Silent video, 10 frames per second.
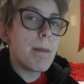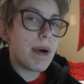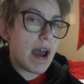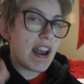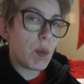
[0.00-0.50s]

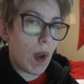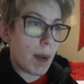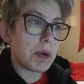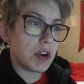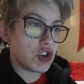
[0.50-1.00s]
But anyway,
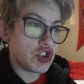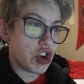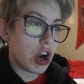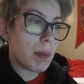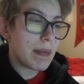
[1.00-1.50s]
I'm gonna
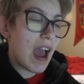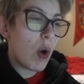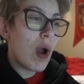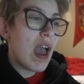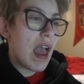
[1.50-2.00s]
shut up
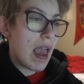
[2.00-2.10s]
now